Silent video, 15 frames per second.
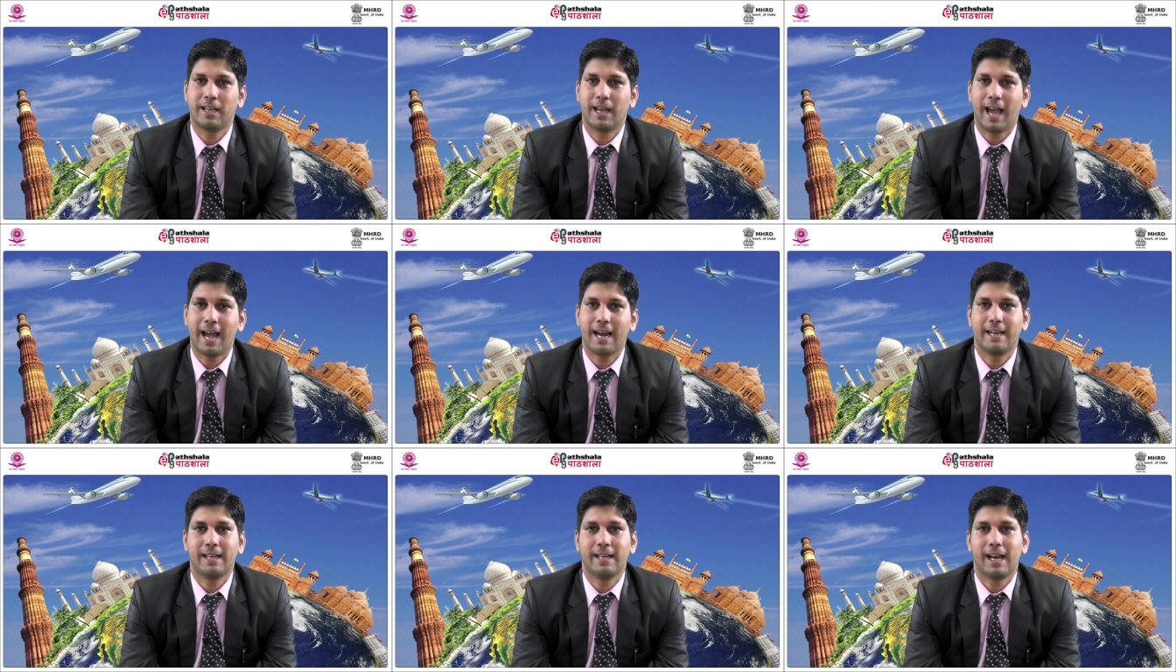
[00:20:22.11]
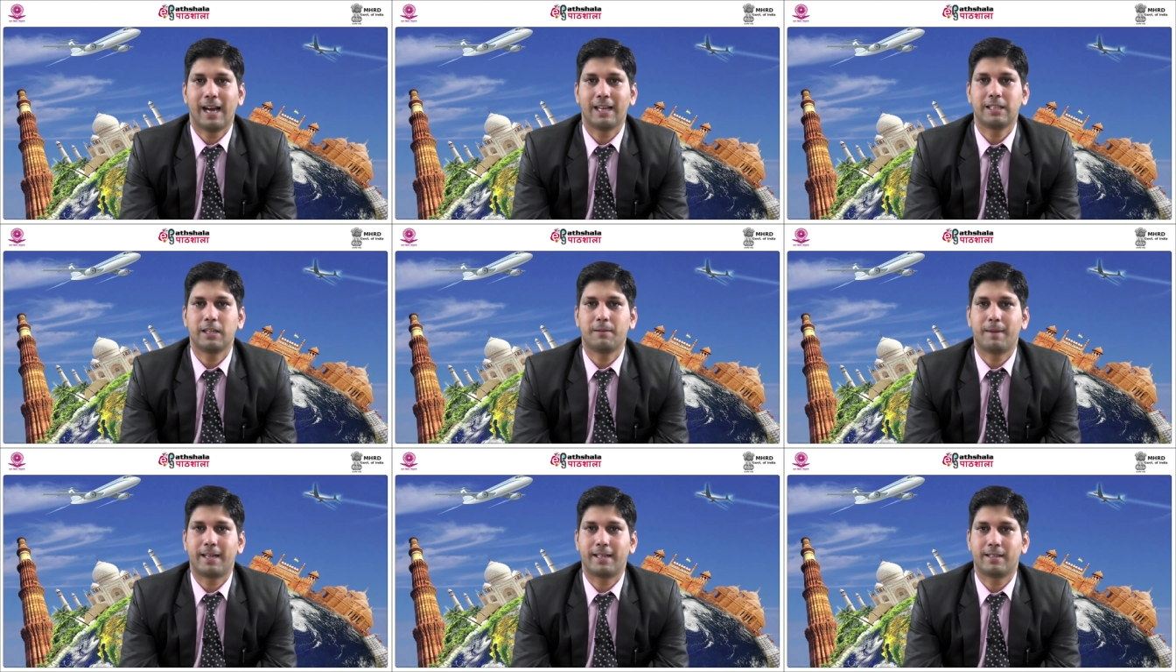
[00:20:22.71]
and
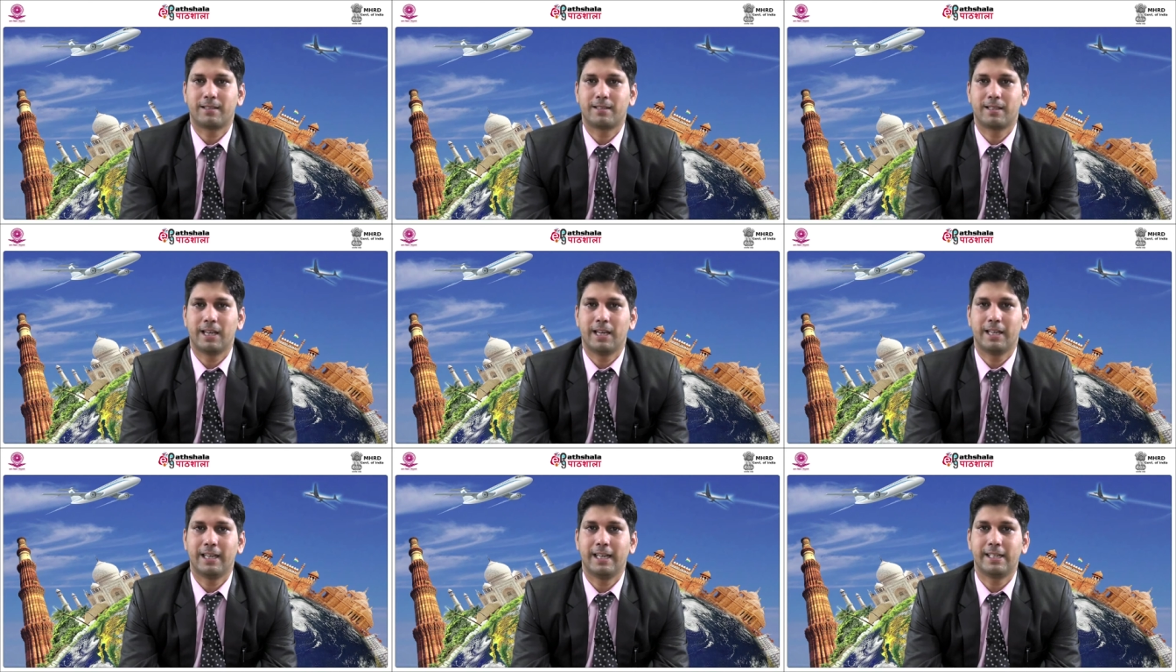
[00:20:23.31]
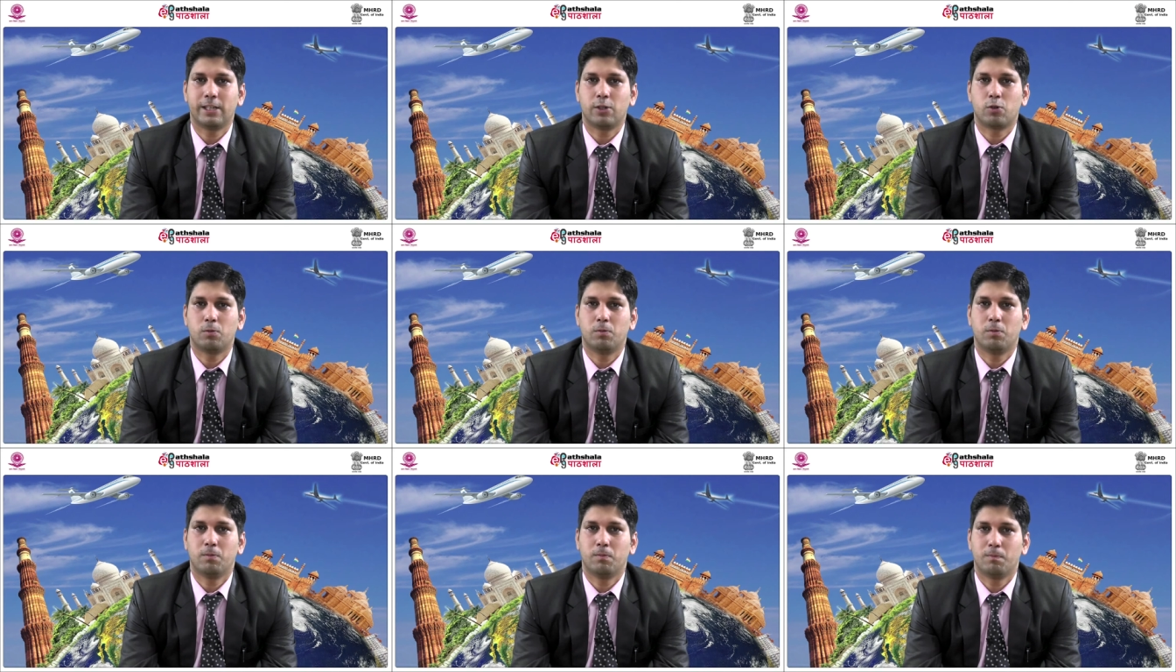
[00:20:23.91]
other matters related
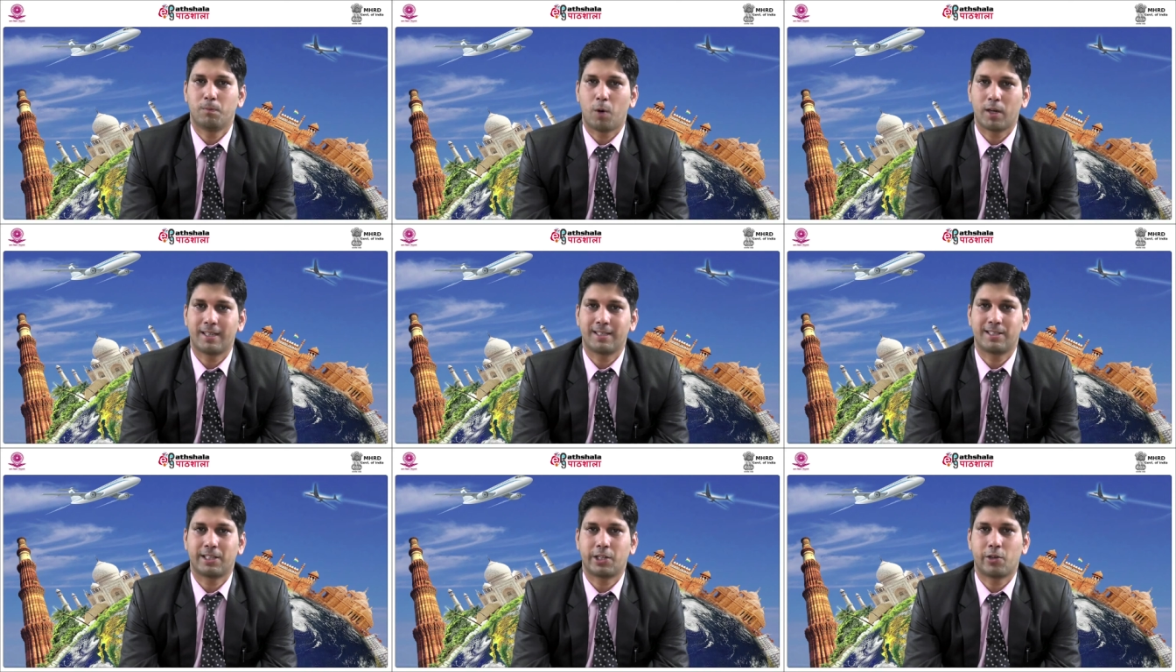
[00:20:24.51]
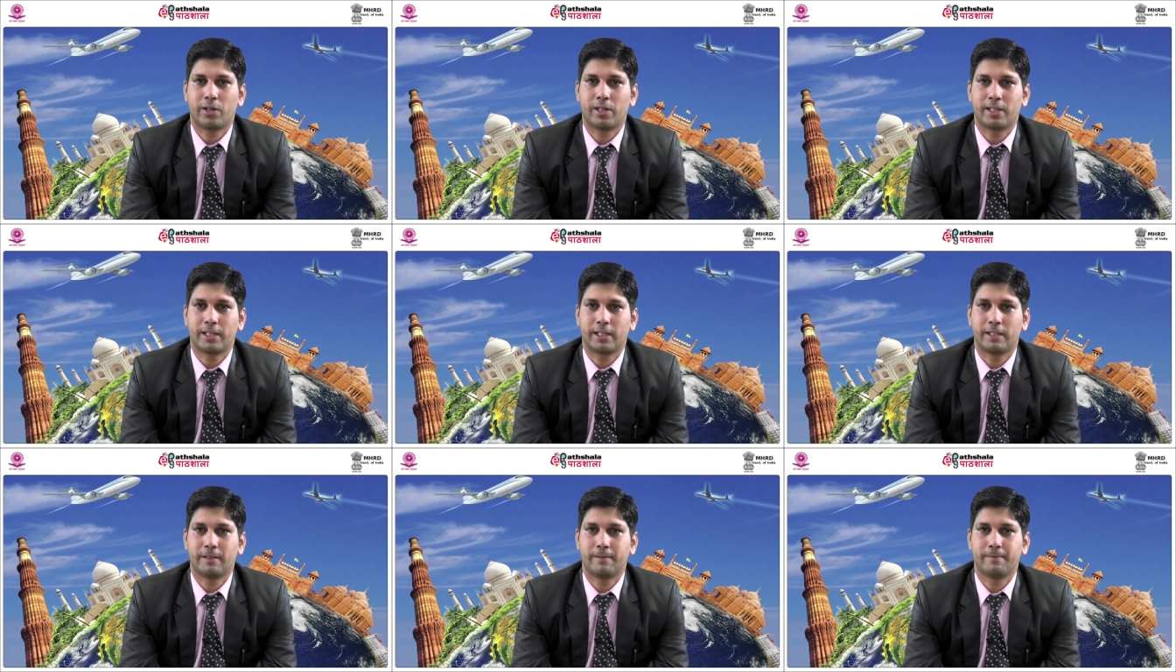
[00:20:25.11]
to border security.